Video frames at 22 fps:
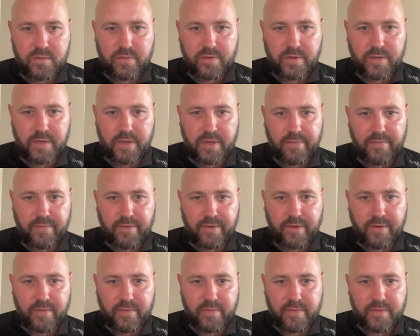We can
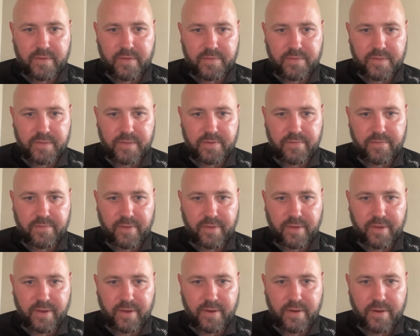definitely go over some stuff
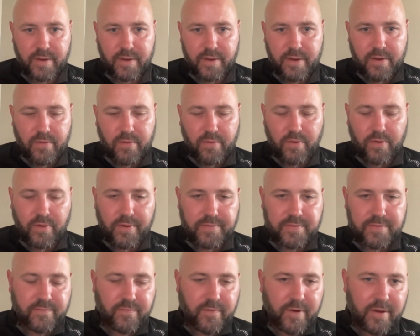like that. We do
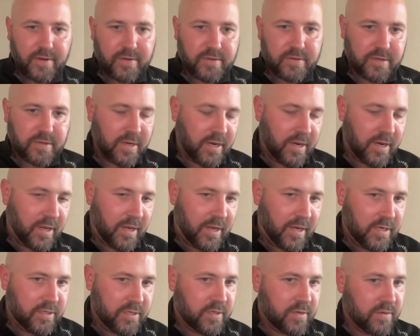have some videos that are kind of
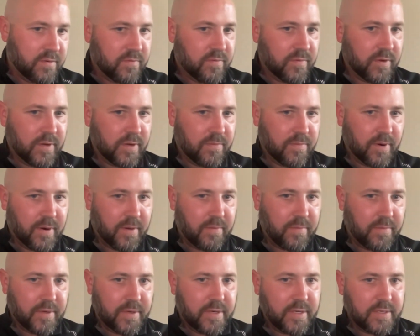ancient. We can
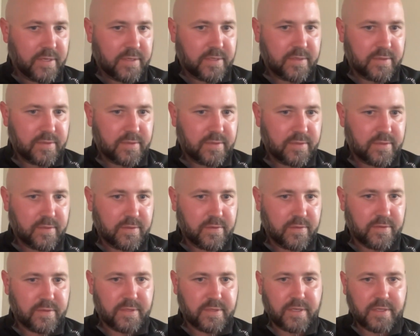probably dust
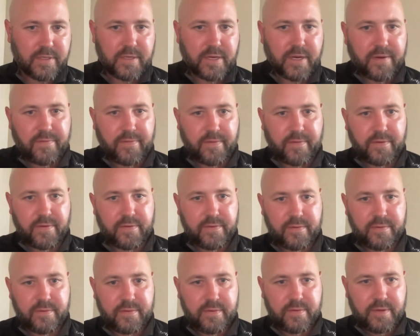those things off. And